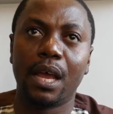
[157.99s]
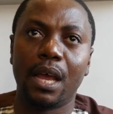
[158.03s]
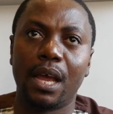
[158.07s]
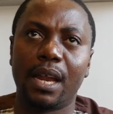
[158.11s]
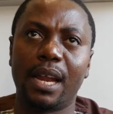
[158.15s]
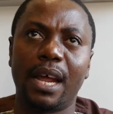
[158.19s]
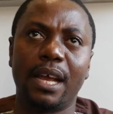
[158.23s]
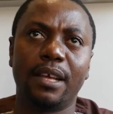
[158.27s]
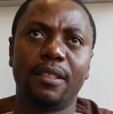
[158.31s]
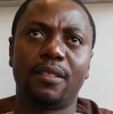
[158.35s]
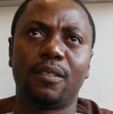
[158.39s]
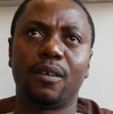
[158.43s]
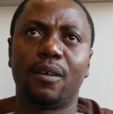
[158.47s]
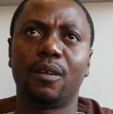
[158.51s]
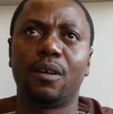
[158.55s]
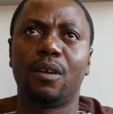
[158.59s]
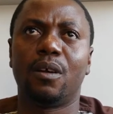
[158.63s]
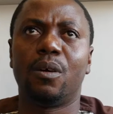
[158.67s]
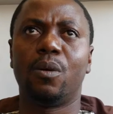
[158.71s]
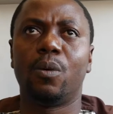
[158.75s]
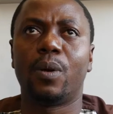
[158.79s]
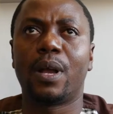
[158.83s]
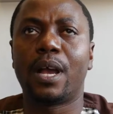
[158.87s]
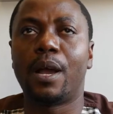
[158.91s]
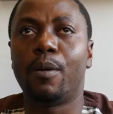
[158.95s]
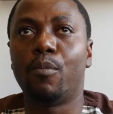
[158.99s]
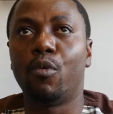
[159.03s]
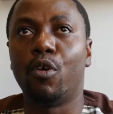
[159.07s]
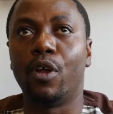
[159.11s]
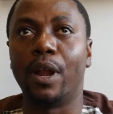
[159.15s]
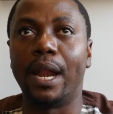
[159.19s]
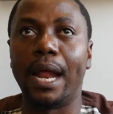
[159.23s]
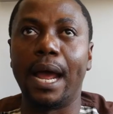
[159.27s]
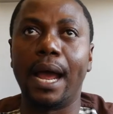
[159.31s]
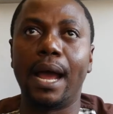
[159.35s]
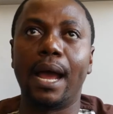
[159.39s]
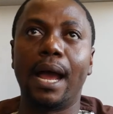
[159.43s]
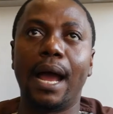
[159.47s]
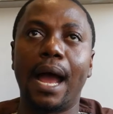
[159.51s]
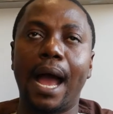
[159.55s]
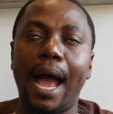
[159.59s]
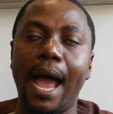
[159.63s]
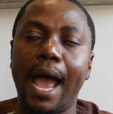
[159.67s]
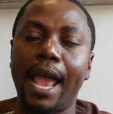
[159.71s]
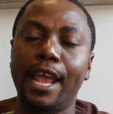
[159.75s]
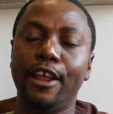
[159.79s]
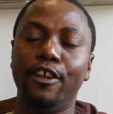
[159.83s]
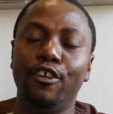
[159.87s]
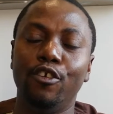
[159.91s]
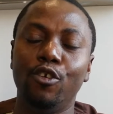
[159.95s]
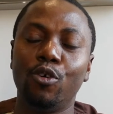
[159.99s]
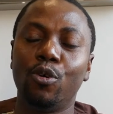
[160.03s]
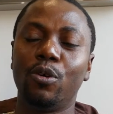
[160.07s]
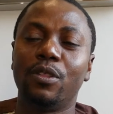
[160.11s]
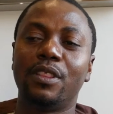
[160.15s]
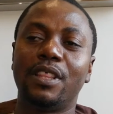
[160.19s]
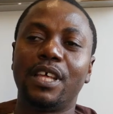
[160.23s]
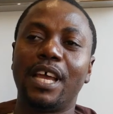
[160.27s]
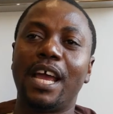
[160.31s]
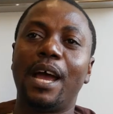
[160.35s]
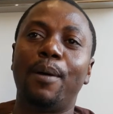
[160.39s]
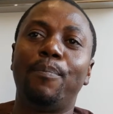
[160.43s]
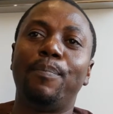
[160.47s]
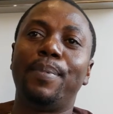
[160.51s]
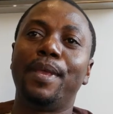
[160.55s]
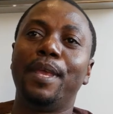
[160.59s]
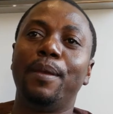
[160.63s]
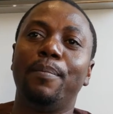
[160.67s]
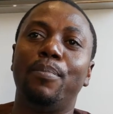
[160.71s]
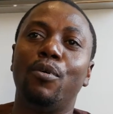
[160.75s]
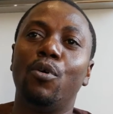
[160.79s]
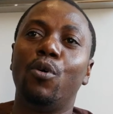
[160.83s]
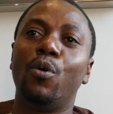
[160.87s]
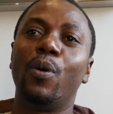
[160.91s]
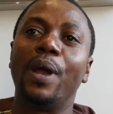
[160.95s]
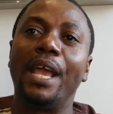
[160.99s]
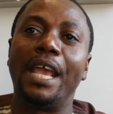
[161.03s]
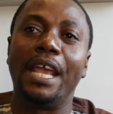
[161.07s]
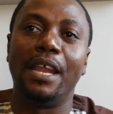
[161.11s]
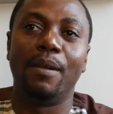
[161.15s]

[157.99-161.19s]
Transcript: And I thought, oh, come on. I know there are people